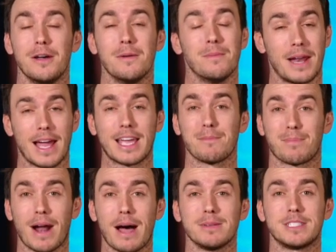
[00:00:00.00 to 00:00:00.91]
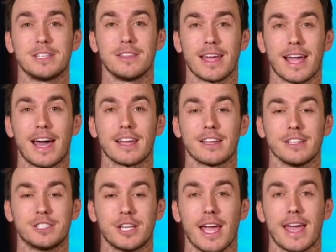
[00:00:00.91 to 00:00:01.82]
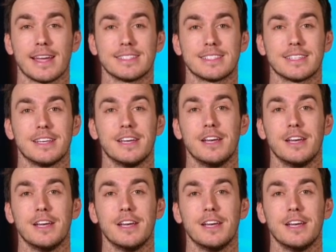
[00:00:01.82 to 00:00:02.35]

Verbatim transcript: but I can promise you they got a good chance.